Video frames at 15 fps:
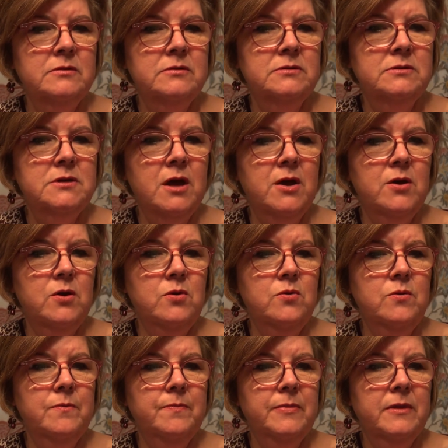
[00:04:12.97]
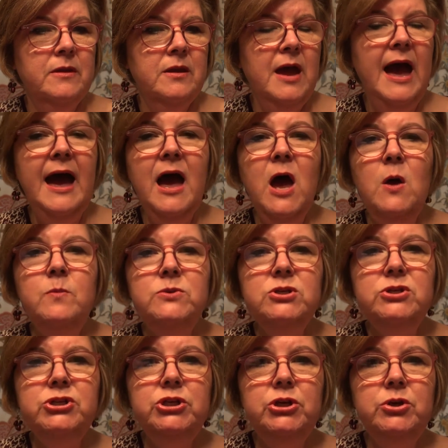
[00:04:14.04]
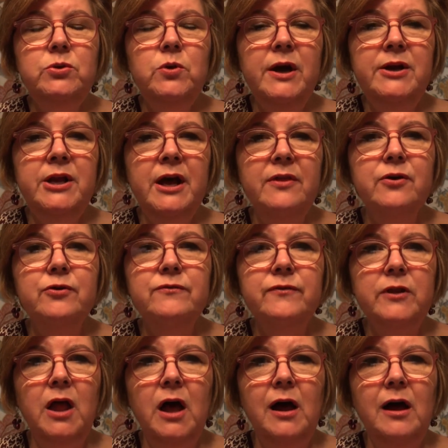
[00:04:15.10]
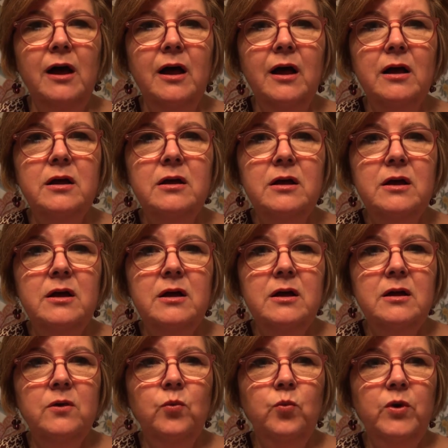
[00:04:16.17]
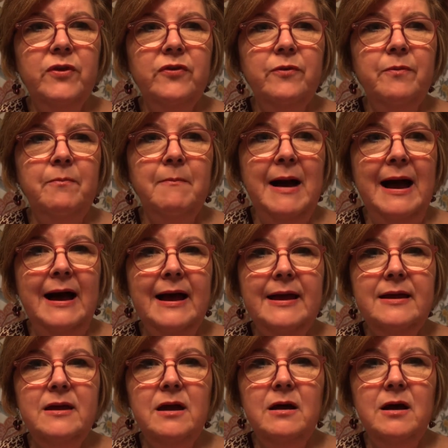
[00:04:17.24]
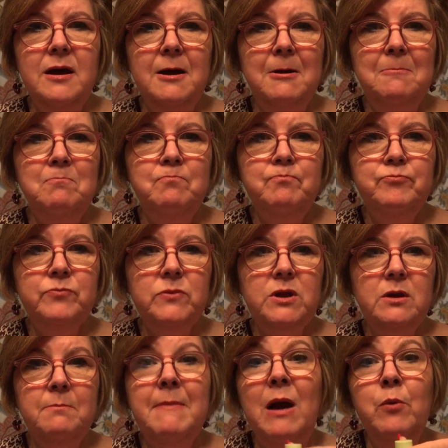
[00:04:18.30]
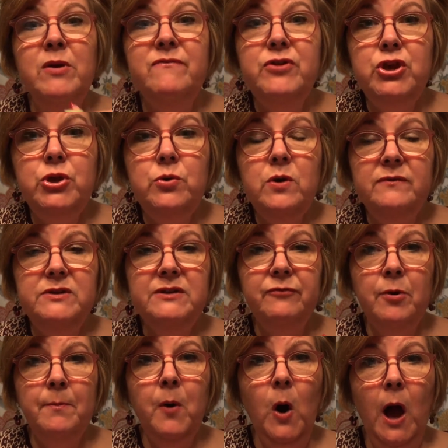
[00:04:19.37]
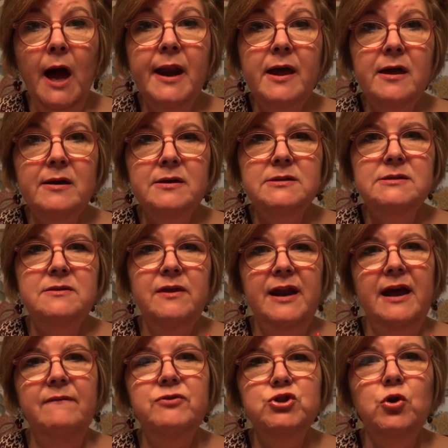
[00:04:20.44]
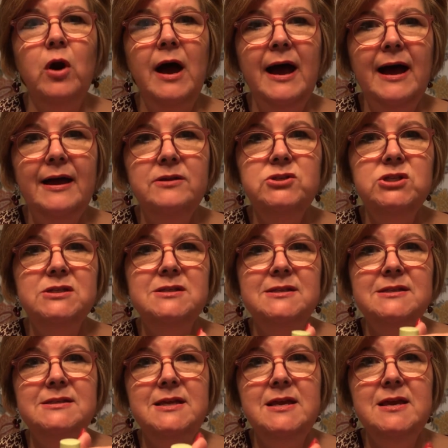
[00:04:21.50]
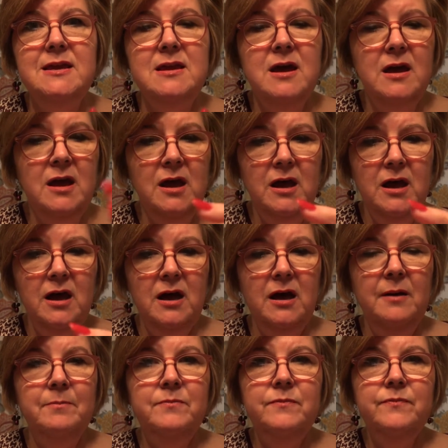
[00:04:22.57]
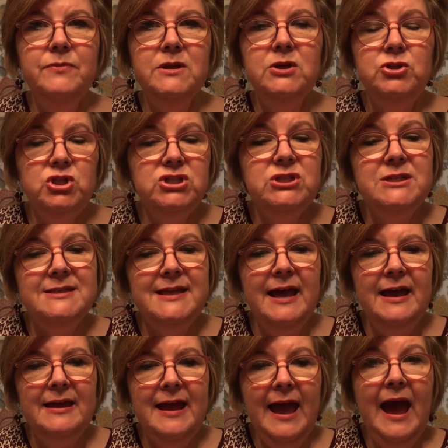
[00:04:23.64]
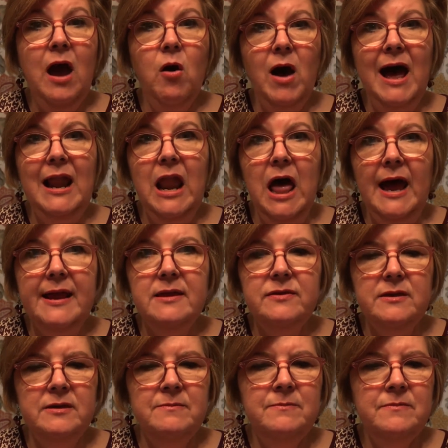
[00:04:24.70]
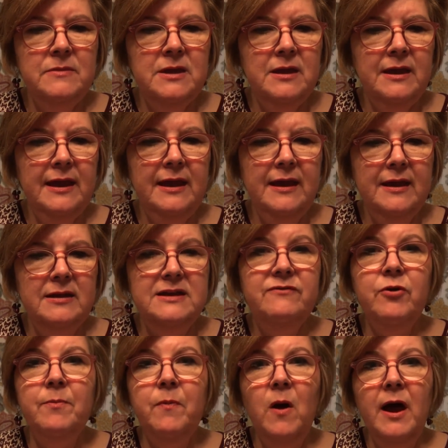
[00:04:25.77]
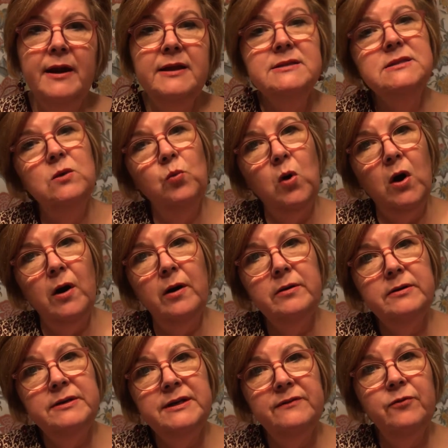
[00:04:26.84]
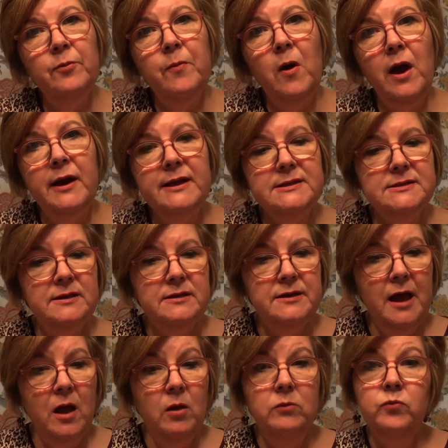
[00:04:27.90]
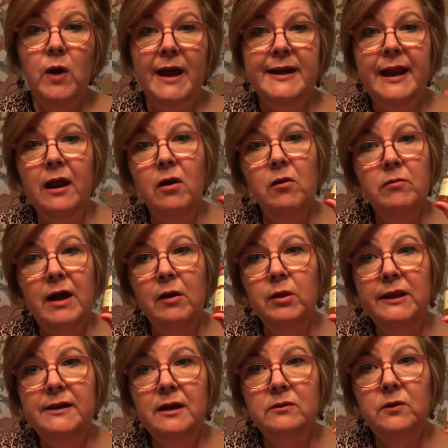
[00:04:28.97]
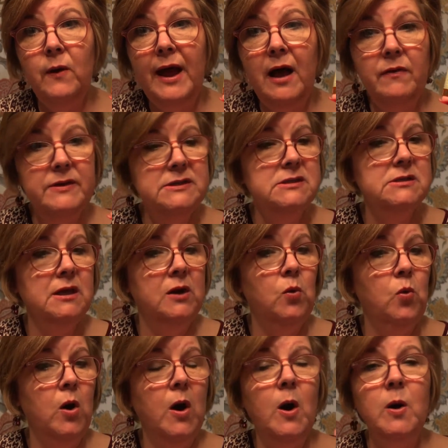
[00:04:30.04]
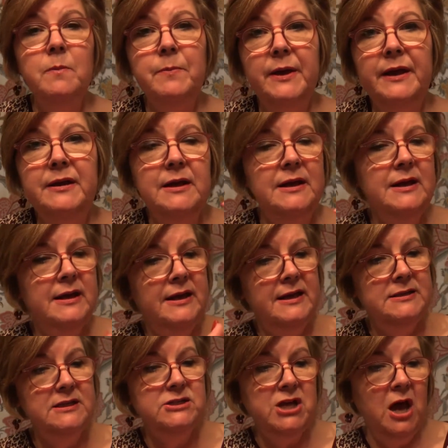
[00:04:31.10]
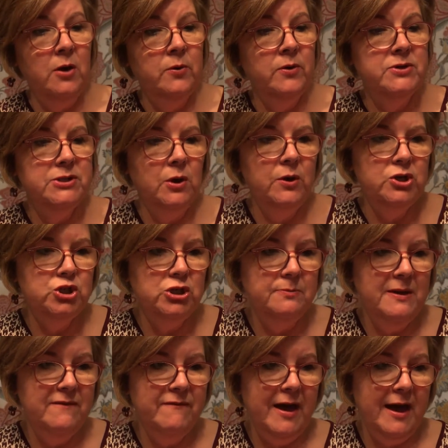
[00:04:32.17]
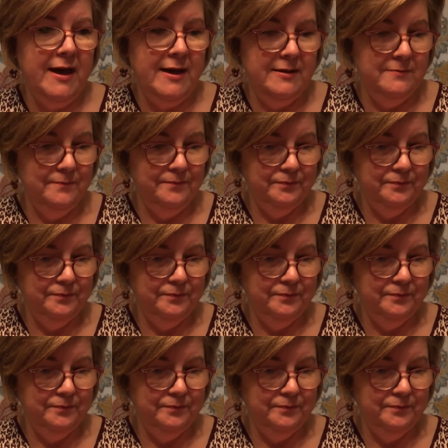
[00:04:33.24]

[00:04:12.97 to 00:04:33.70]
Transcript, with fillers: So I hope to do another vlog with my um, my review of different products that I've tried just to see, um, just to say how I like them and different products that work and different products that don't. Right now, I really don't know how this is going to work, but it's a toner, so it should be fine.